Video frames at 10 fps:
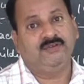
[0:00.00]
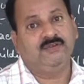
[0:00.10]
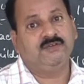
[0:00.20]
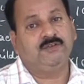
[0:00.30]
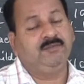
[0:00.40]

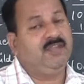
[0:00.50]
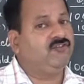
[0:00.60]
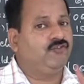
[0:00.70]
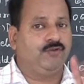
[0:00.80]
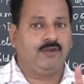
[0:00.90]
So make
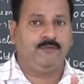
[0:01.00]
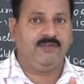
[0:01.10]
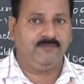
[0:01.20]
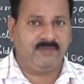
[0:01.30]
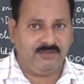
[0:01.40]
sure of
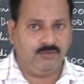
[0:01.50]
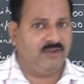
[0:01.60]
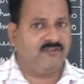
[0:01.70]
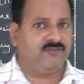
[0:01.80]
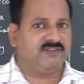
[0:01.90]
it. When new
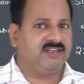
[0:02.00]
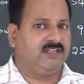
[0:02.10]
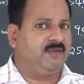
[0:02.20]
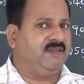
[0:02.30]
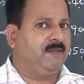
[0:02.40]
ratios are
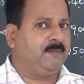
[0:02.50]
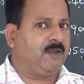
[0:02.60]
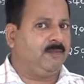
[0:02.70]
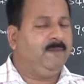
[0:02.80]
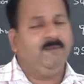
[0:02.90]
given in the
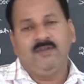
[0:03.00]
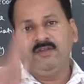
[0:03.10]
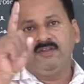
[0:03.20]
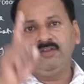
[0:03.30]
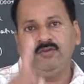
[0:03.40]
problem,
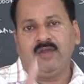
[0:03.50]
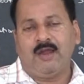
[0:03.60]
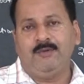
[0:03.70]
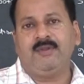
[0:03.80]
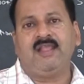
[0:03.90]
you
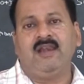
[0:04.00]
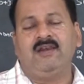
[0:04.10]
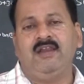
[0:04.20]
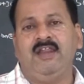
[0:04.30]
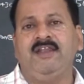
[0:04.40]
have to
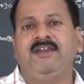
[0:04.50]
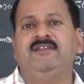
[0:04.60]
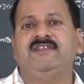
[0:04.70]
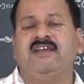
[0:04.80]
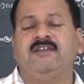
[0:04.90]

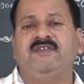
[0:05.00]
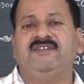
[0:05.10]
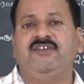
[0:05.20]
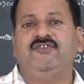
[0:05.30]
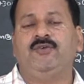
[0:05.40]
calculate sacrifice
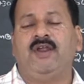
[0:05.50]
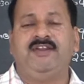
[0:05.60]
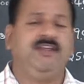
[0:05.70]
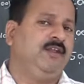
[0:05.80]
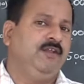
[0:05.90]
ratio
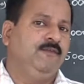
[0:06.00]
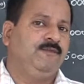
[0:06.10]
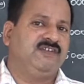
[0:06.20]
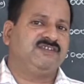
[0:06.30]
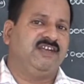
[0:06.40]
under
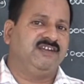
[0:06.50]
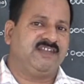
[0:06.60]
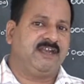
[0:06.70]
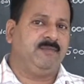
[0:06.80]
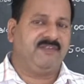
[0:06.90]
first and
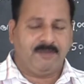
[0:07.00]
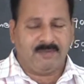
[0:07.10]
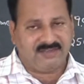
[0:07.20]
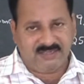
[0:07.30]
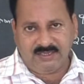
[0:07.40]
second method,
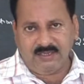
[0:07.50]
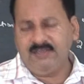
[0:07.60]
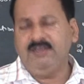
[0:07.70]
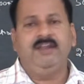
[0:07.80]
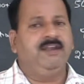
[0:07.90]
but here
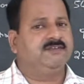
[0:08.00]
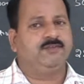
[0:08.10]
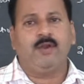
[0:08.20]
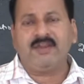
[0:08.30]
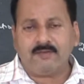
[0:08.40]
it is
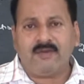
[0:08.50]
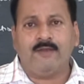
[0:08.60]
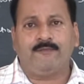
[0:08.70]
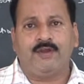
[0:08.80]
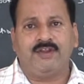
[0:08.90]
not
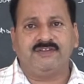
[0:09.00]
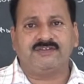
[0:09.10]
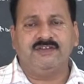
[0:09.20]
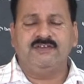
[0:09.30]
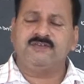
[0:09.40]
required for
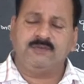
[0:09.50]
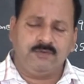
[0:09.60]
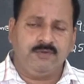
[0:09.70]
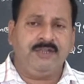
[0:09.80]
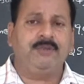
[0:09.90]
us. So
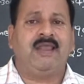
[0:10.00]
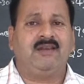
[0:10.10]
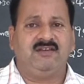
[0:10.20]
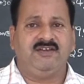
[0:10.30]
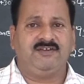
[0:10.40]
no need to
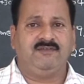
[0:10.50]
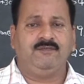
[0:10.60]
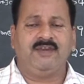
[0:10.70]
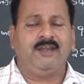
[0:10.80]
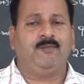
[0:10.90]
calculate.
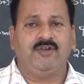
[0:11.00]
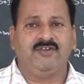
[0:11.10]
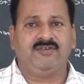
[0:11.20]
Forget about it.